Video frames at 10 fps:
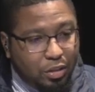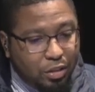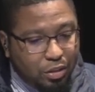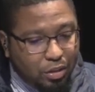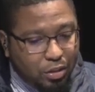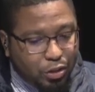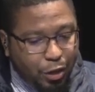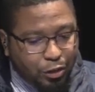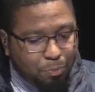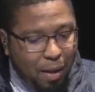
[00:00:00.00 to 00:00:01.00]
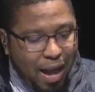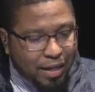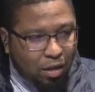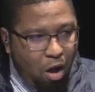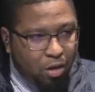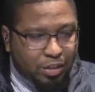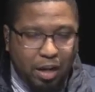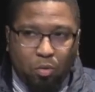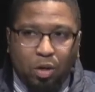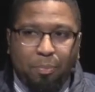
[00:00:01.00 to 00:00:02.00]
the, the church by and large, and
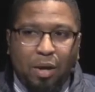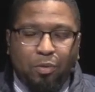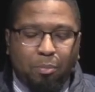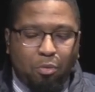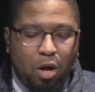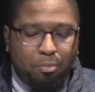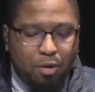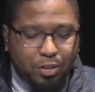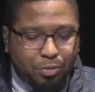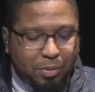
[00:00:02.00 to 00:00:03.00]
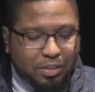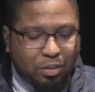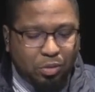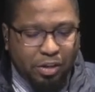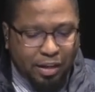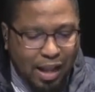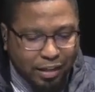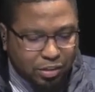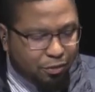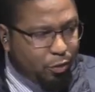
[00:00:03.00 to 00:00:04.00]
I don't want to paint with a broad brush because I know there are
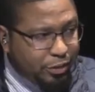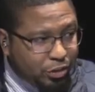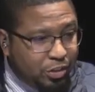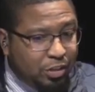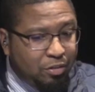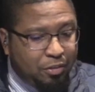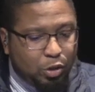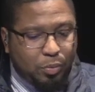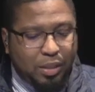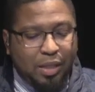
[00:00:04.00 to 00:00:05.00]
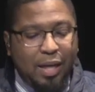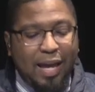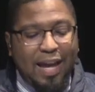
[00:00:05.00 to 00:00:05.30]
lots of Christians individually